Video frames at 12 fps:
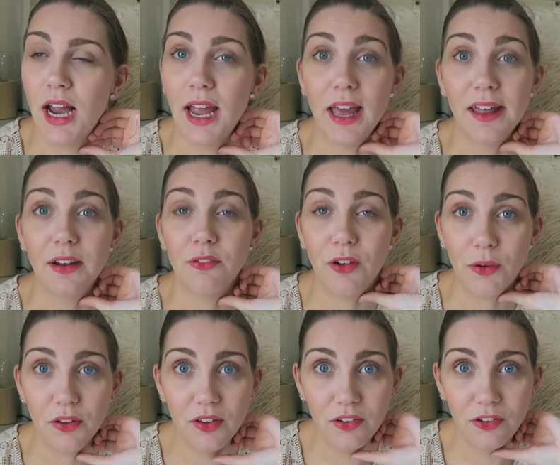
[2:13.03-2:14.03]
and I
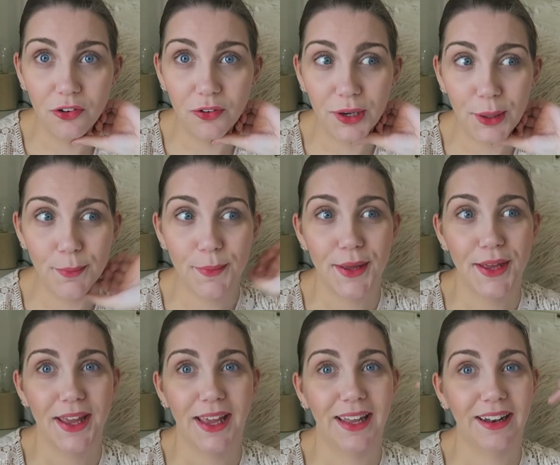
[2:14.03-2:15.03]
found his Instagram
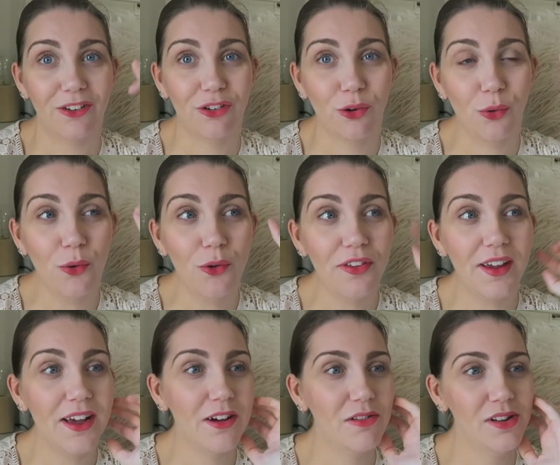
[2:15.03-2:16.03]
and I scrolled
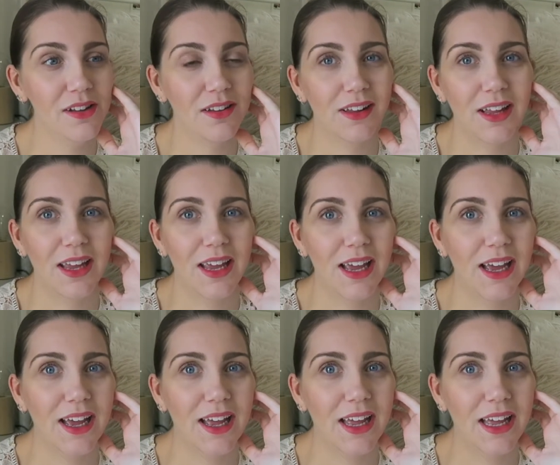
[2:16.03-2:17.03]
down
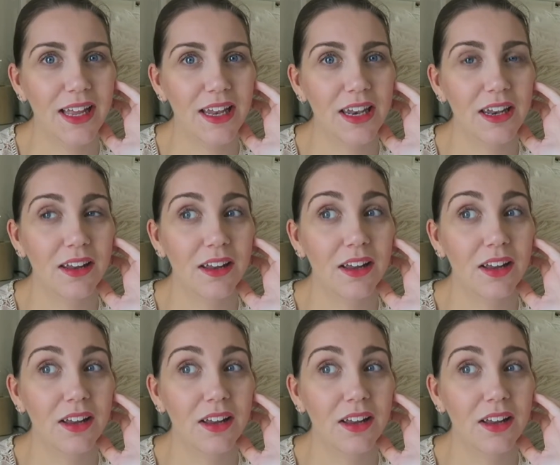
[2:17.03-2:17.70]
and